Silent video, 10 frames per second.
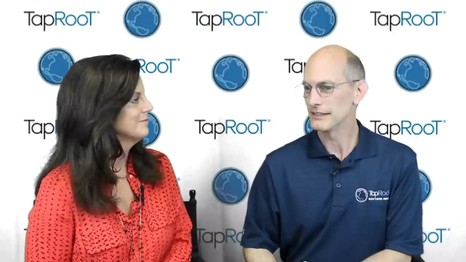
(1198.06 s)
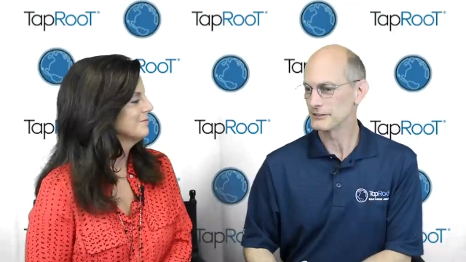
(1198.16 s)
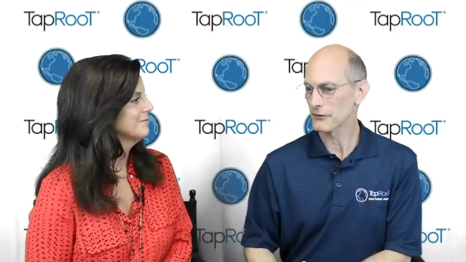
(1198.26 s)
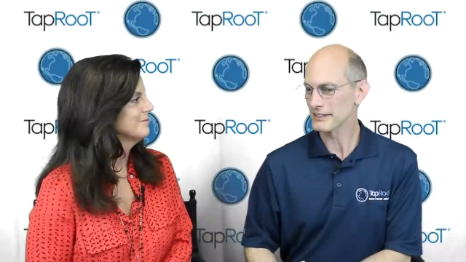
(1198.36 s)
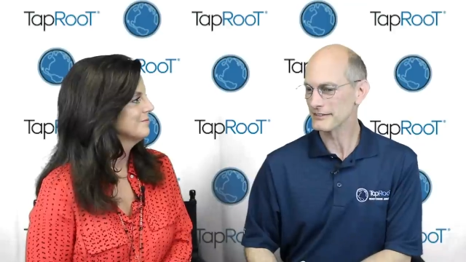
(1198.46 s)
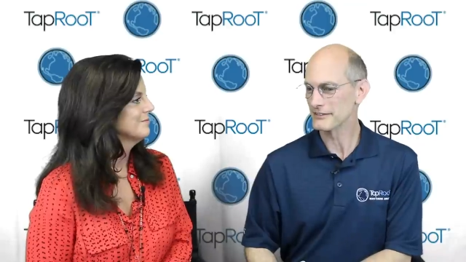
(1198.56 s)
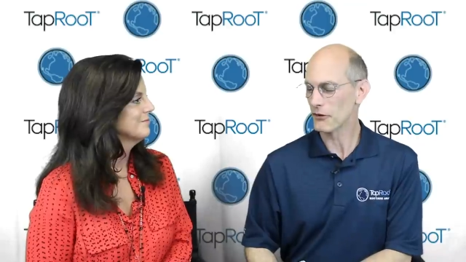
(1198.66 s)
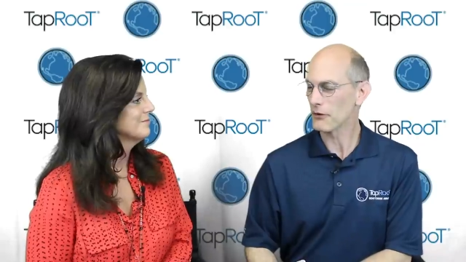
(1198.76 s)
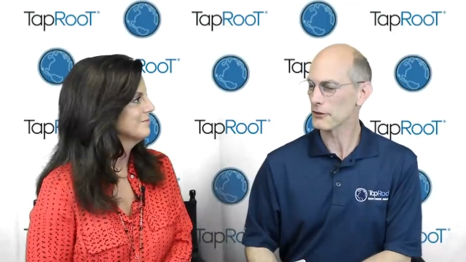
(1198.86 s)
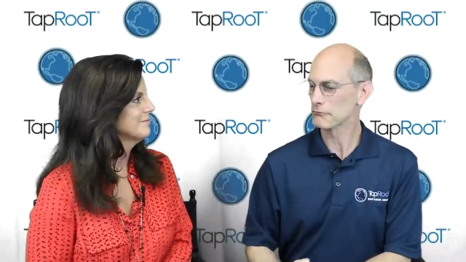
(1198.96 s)
Speaker 1: it's already
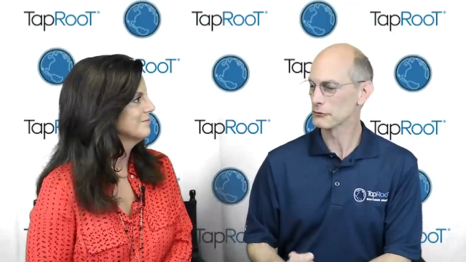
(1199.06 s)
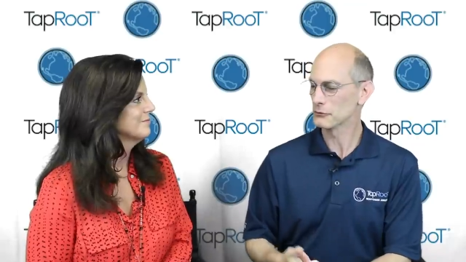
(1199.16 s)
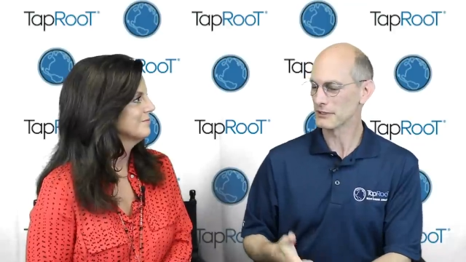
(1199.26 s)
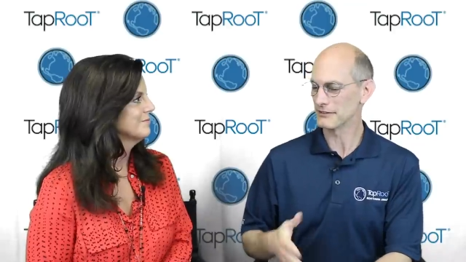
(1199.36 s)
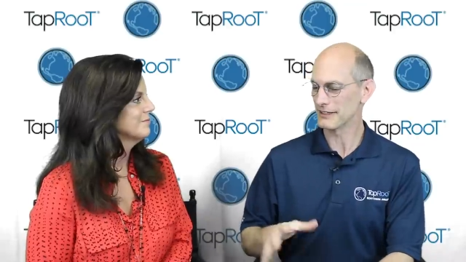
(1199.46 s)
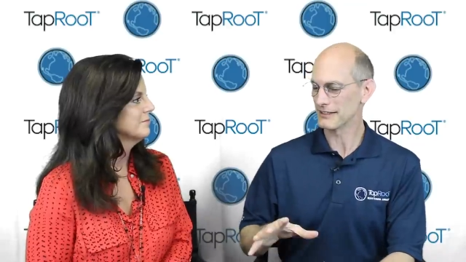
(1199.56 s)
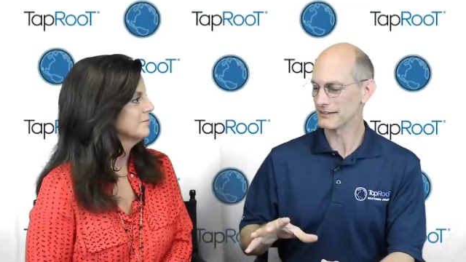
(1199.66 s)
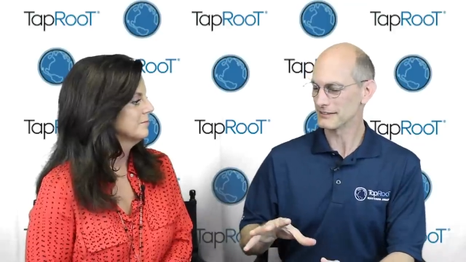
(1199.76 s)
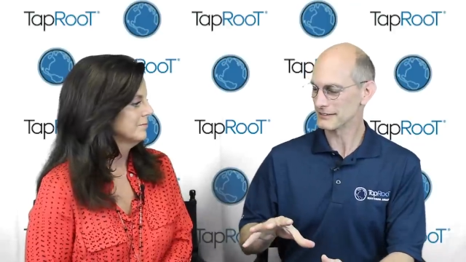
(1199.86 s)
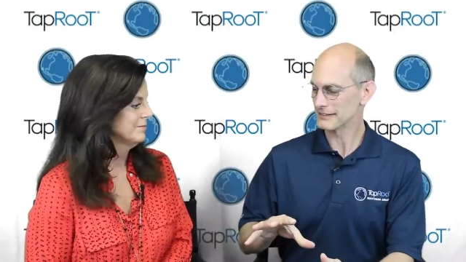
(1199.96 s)
gone through and,
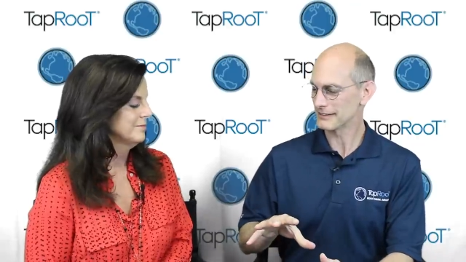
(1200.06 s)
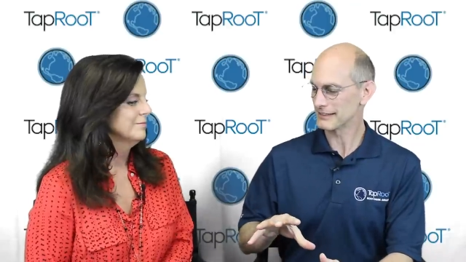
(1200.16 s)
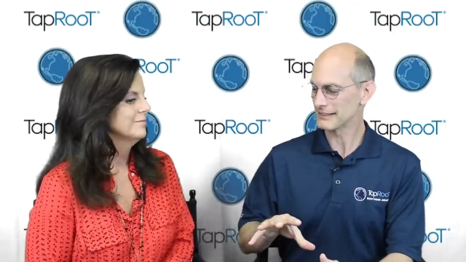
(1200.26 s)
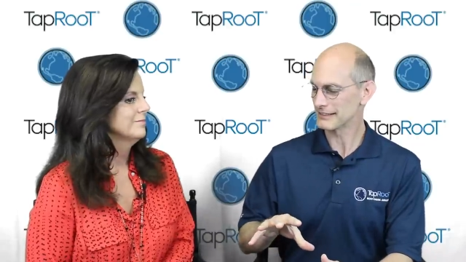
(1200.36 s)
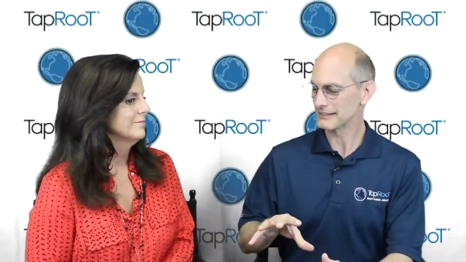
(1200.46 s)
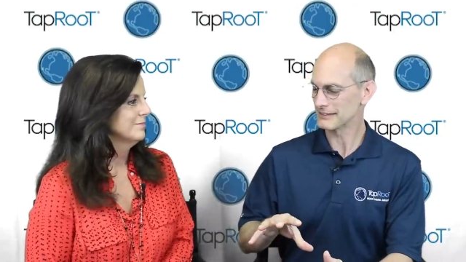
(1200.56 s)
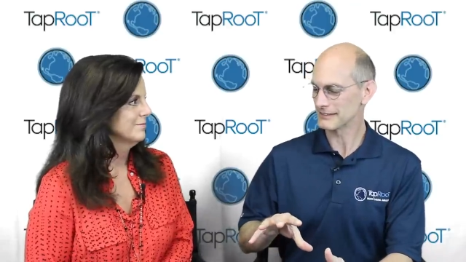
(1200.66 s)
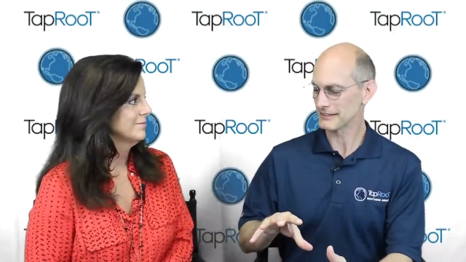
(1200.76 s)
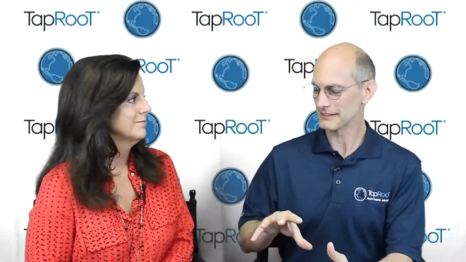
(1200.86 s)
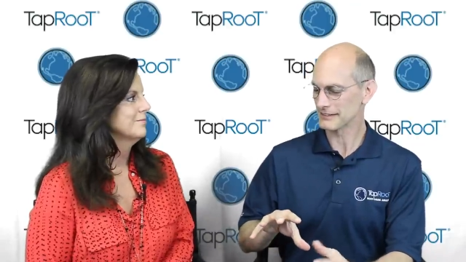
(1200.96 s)
and,
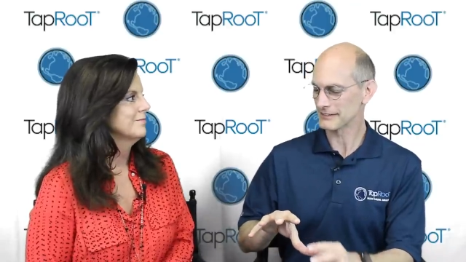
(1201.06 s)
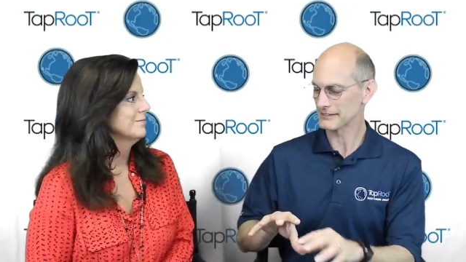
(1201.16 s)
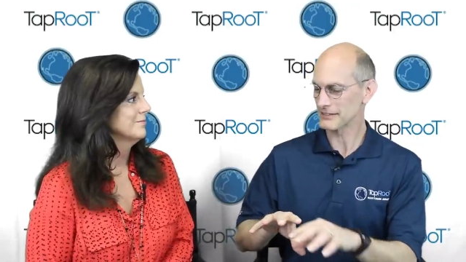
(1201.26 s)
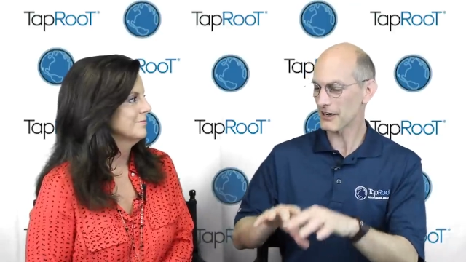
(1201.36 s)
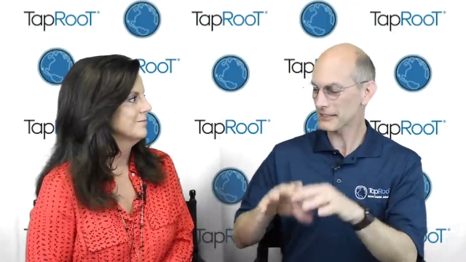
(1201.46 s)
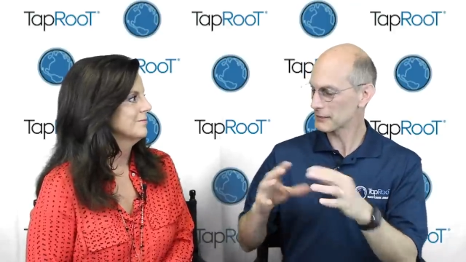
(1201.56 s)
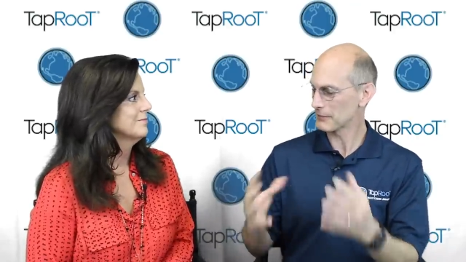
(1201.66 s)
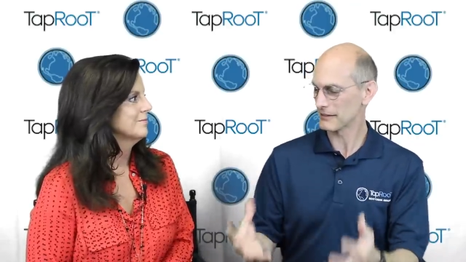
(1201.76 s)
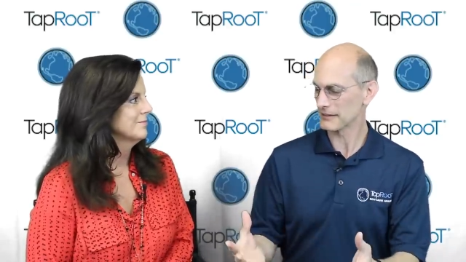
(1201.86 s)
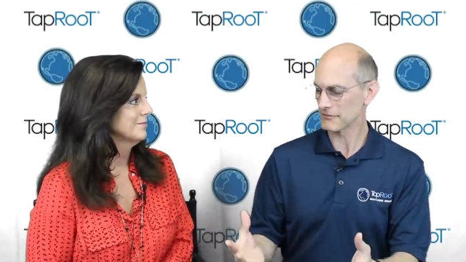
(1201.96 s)
and uh,
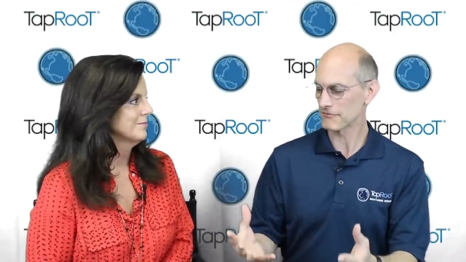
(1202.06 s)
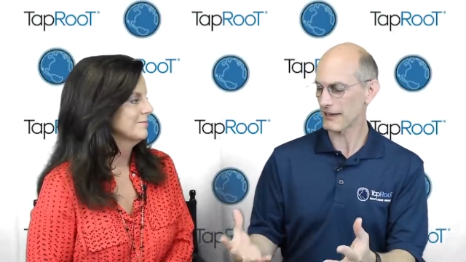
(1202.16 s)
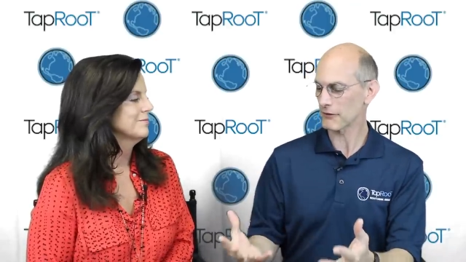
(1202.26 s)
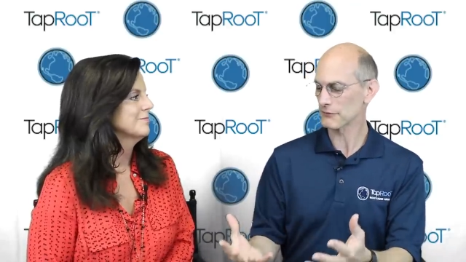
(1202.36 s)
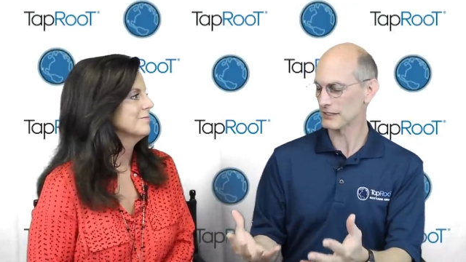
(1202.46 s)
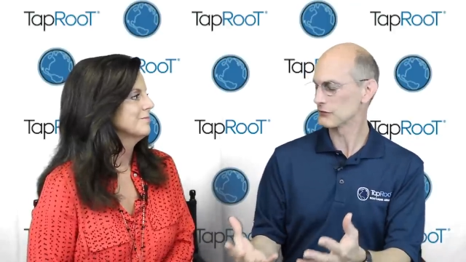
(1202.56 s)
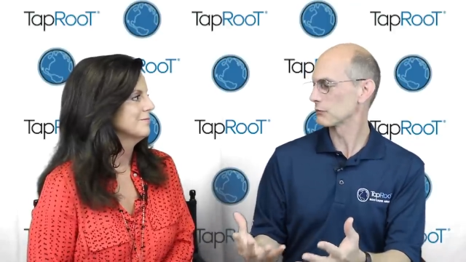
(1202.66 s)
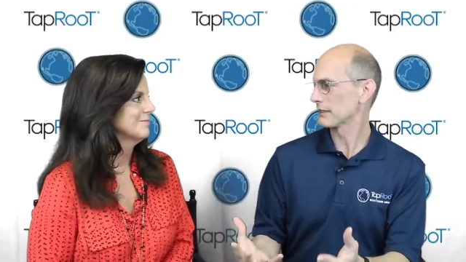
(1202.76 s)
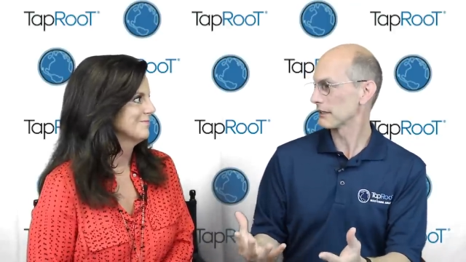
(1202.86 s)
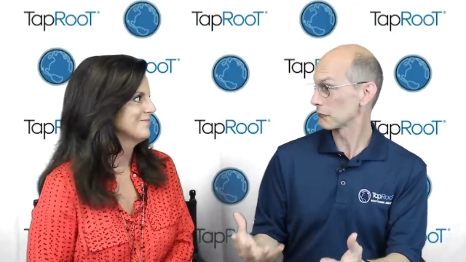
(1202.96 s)
documented and found
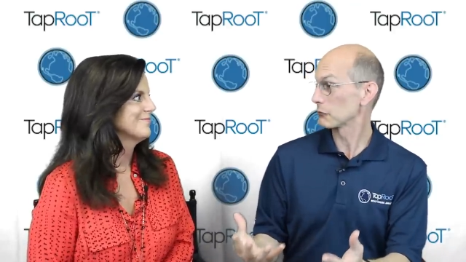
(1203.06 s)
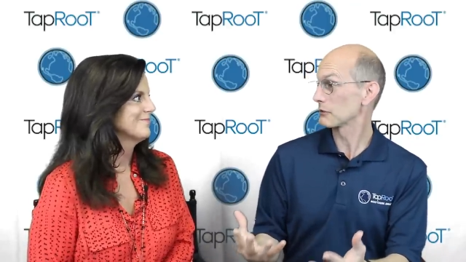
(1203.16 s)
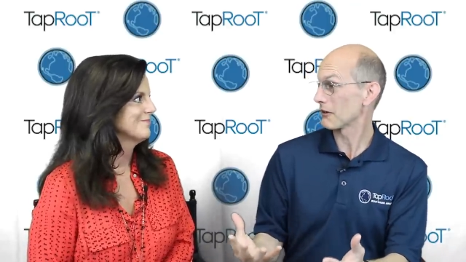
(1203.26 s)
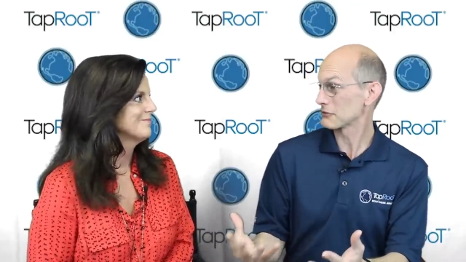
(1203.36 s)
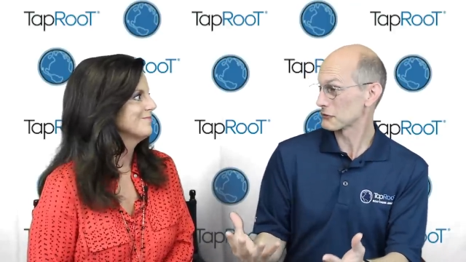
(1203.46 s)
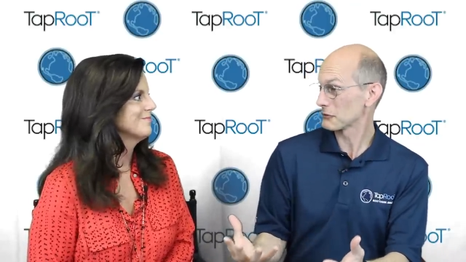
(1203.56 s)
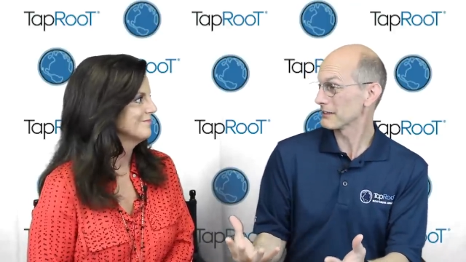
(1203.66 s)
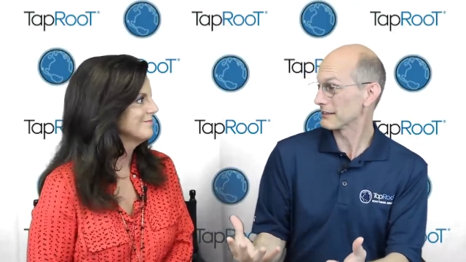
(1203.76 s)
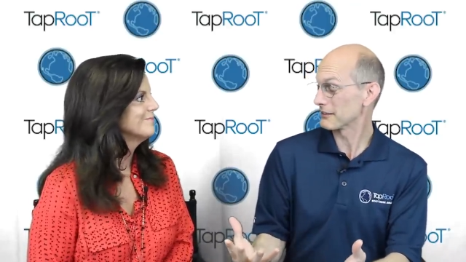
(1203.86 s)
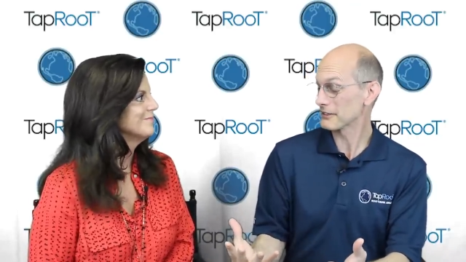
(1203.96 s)
these within the root cause
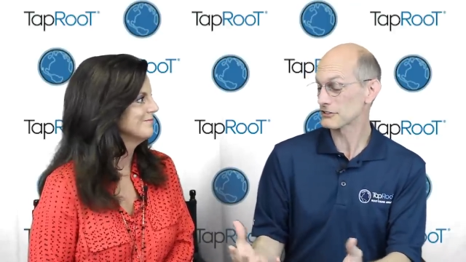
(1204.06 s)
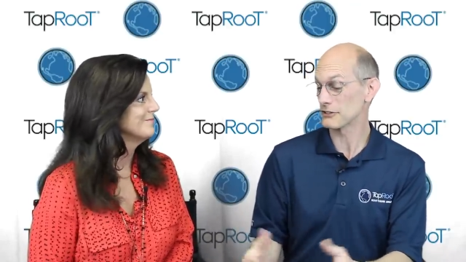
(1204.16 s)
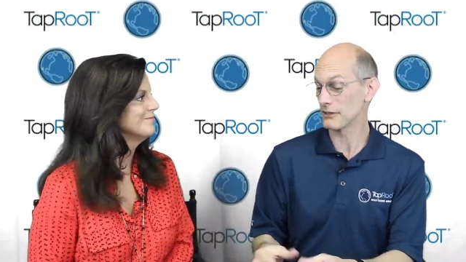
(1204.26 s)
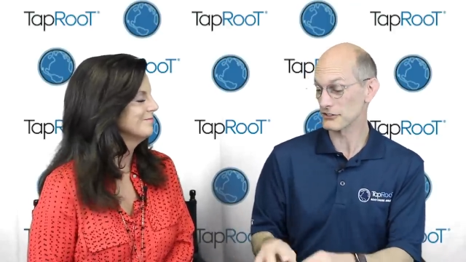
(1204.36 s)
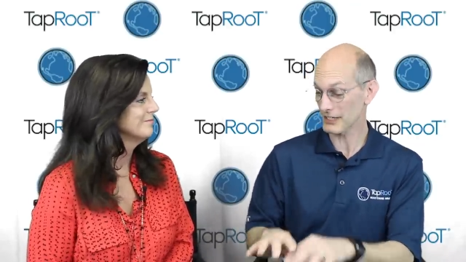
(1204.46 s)
tree in the dictionary. Mm-hmm.